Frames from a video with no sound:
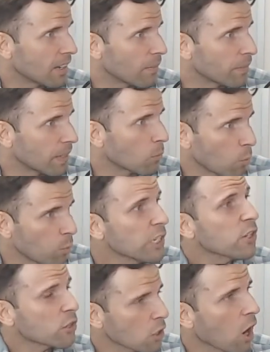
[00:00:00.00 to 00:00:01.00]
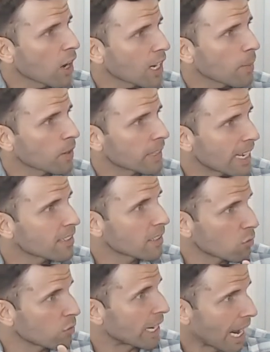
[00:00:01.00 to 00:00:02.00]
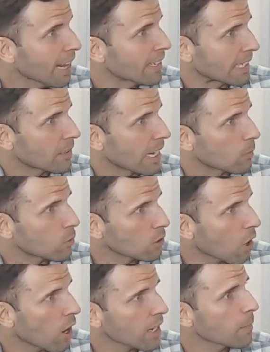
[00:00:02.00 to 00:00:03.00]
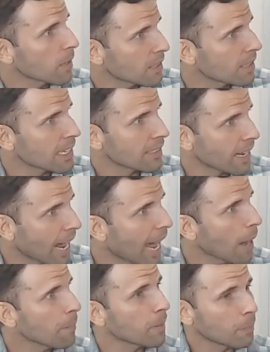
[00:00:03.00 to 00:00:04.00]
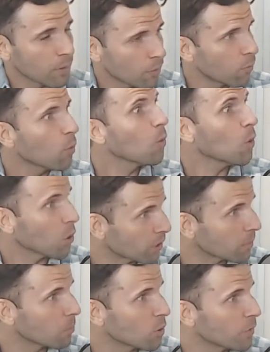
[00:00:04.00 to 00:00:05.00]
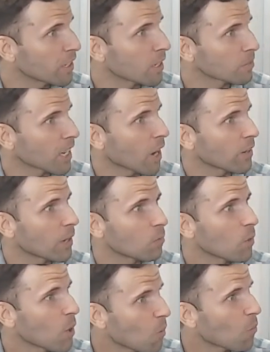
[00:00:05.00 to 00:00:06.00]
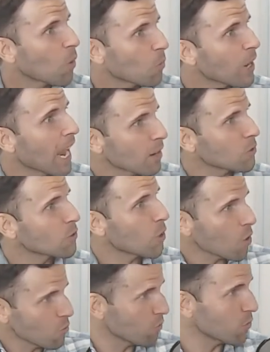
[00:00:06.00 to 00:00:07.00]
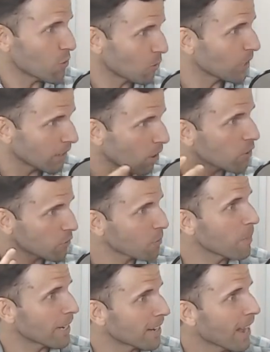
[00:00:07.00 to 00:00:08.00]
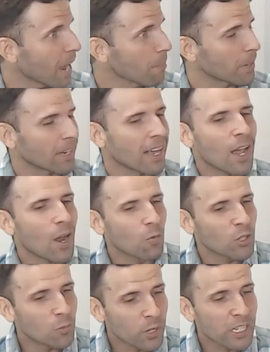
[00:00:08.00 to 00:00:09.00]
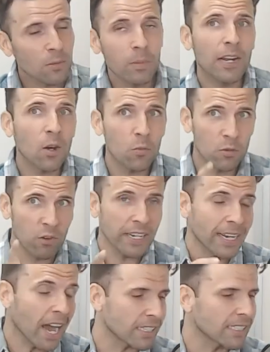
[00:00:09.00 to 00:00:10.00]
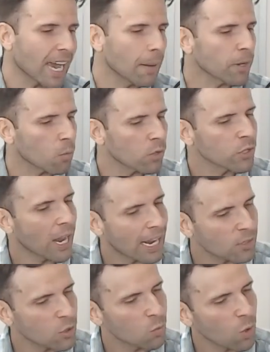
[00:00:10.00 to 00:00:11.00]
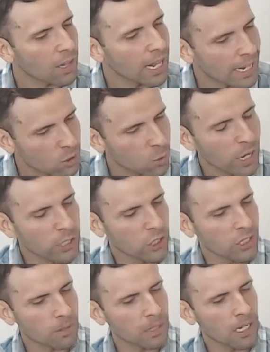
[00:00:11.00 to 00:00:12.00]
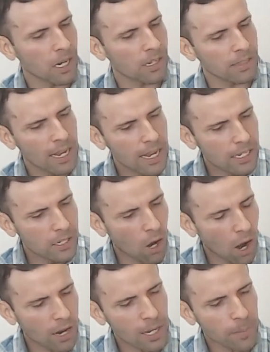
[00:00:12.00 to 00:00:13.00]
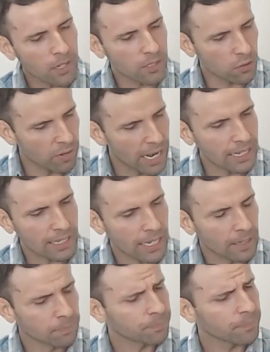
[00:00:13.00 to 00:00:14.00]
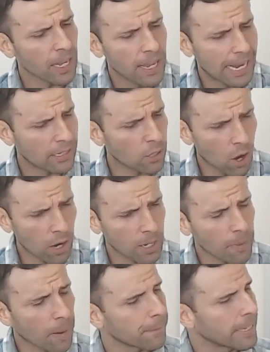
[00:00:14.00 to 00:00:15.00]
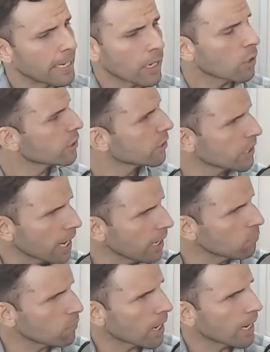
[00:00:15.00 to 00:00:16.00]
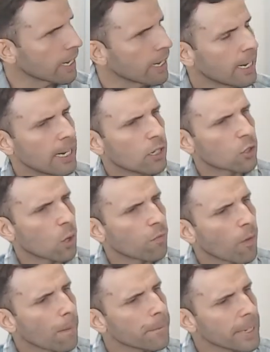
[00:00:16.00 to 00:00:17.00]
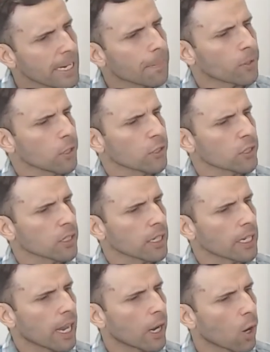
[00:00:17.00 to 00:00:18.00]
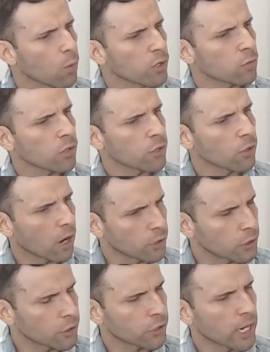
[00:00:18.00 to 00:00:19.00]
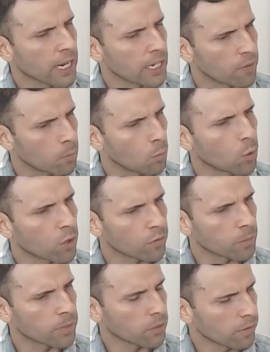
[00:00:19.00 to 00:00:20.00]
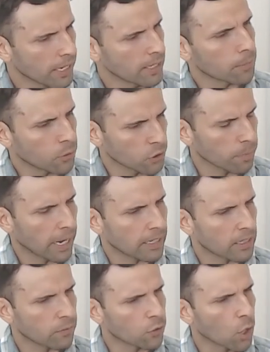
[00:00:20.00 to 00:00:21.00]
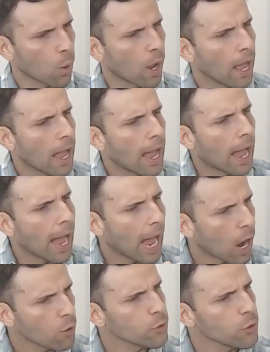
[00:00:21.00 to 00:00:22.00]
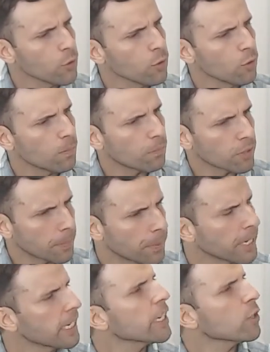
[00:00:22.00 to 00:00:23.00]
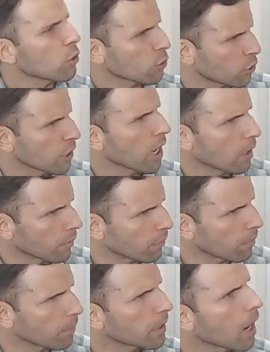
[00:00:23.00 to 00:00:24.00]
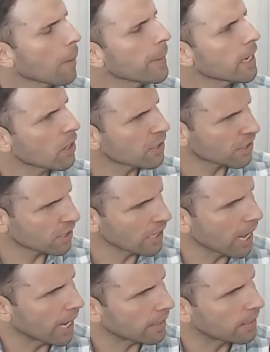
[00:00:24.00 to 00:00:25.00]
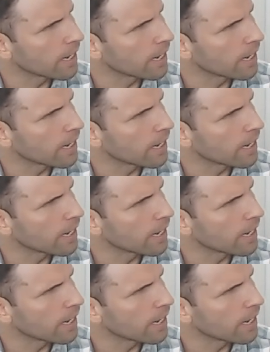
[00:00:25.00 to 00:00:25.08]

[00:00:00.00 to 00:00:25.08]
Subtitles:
What we just talking about, that's the reality. Like, we're talking about the things that happen before the movie comes out and what we have to go through in order to make it happen. Which brings me, I know we're running out of time, but I wanted to ask you one last question, because talking about directing and talking about being on set, right? So for me personally, I always wanted to understand even more from a directing perspective. So how do you prepare yourself coming on set,